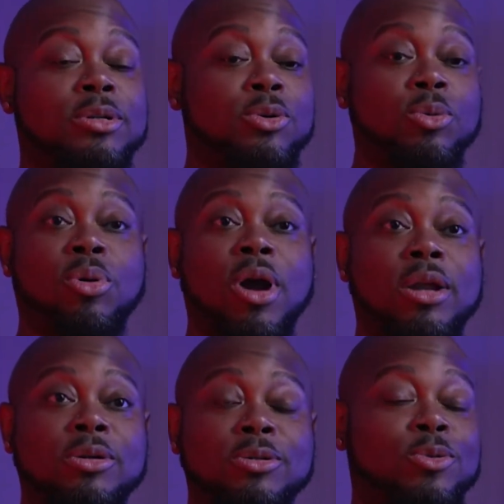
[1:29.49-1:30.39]
new
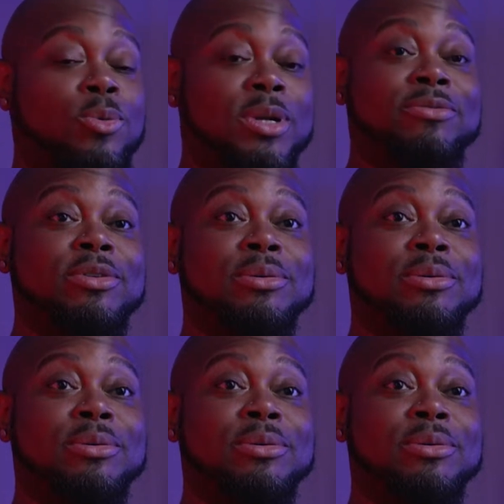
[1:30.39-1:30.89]
product or whatever